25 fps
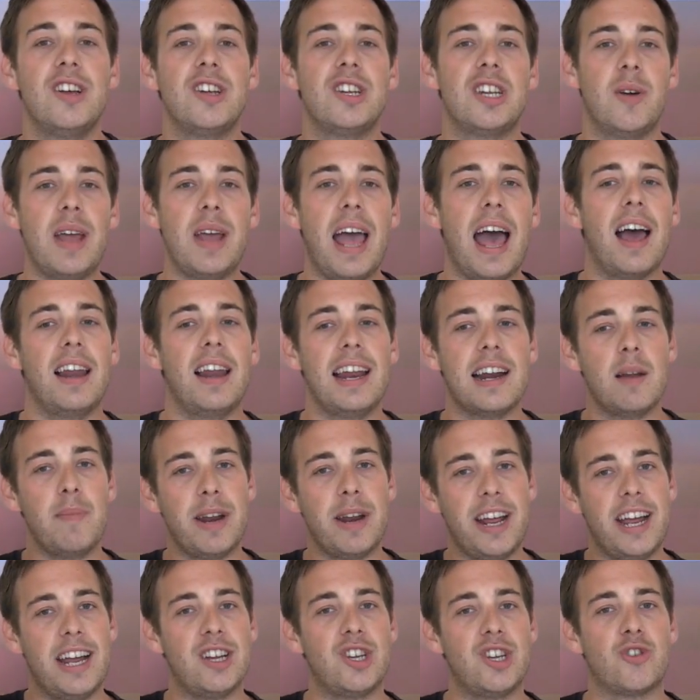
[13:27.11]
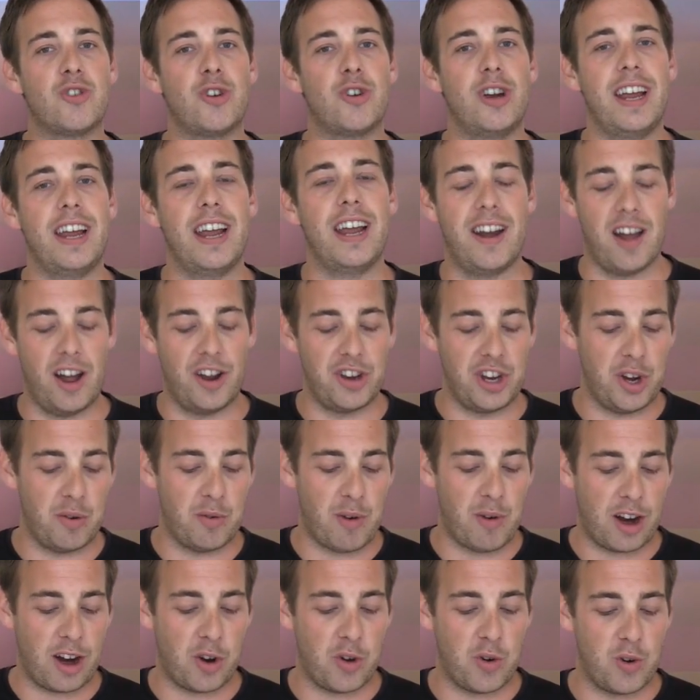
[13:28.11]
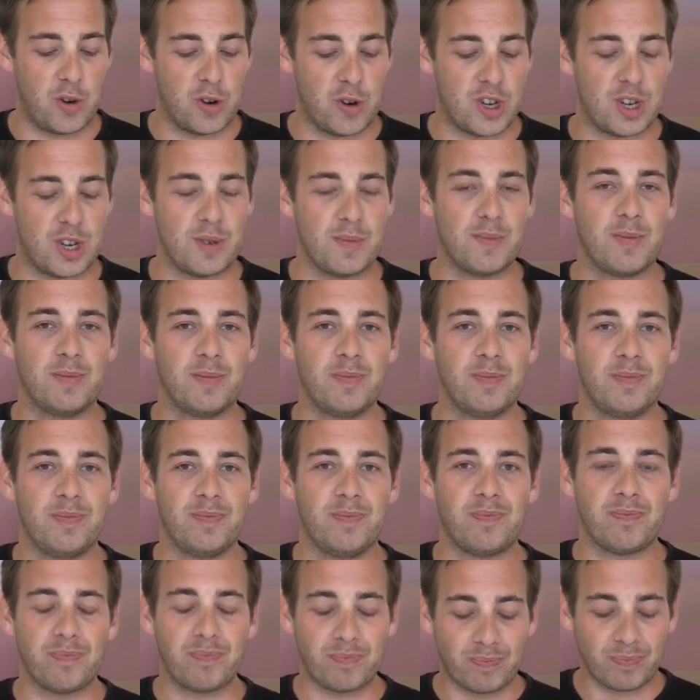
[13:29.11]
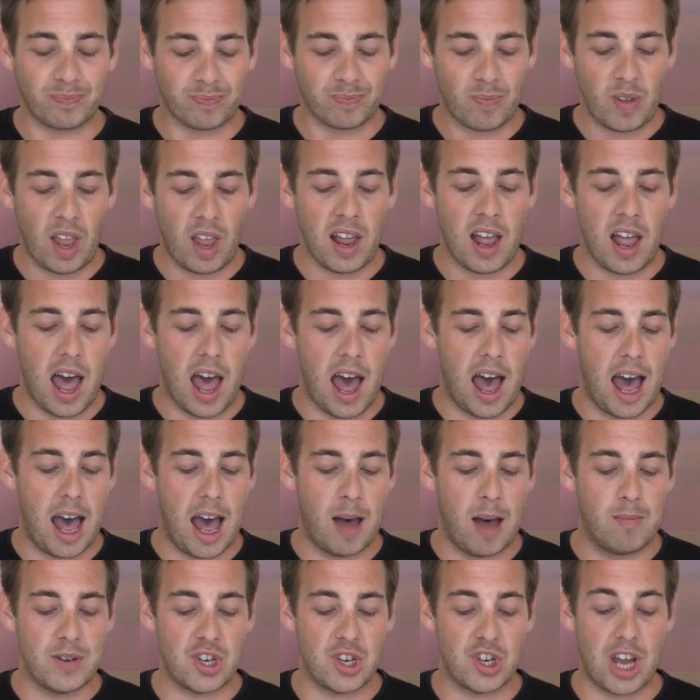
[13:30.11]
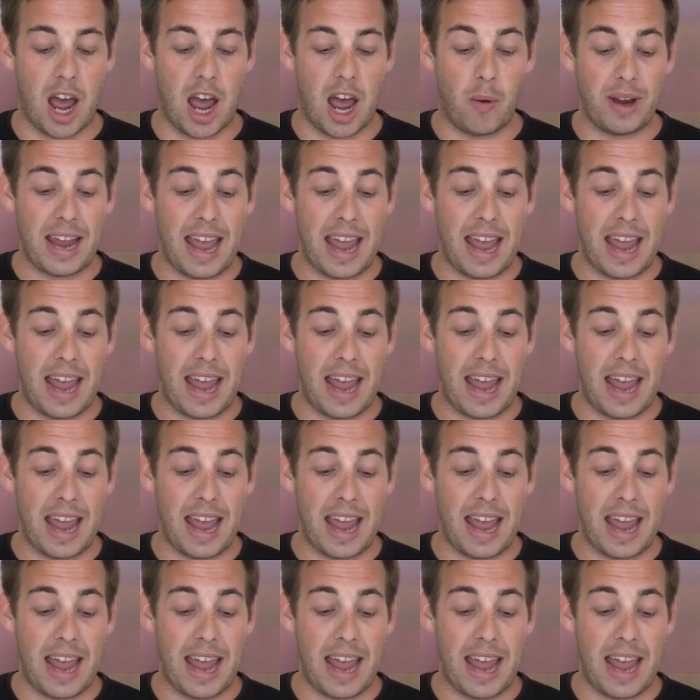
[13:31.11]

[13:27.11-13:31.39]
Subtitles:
So yeah, a little bit of history in our new records. As